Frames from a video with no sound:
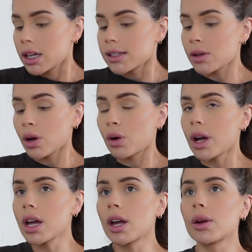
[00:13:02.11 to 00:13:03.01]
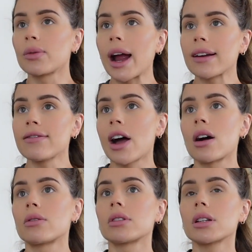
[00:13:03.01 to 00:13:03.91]
So Ryan
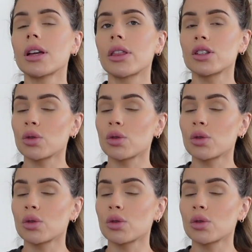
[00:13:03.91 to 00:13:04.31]
found the